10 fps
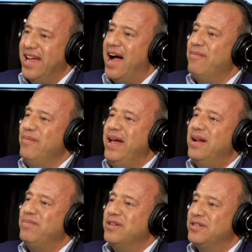I made
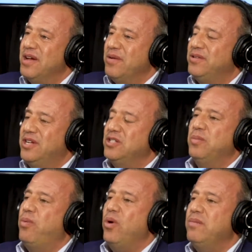up this
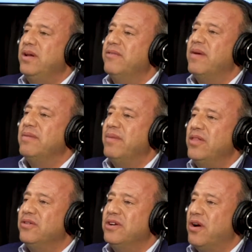disappointment of my
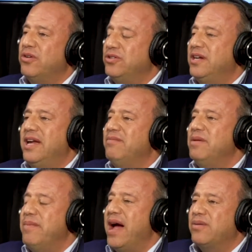mother, and all she gave
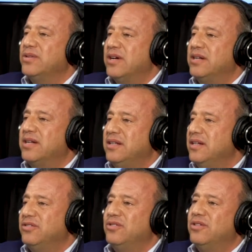me back was
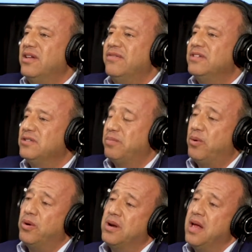unconditional love and
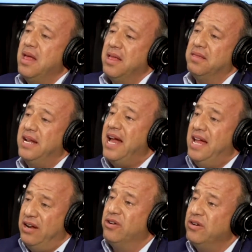support that I
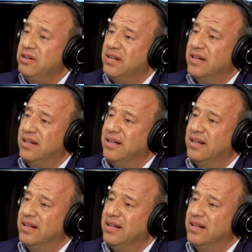had earned,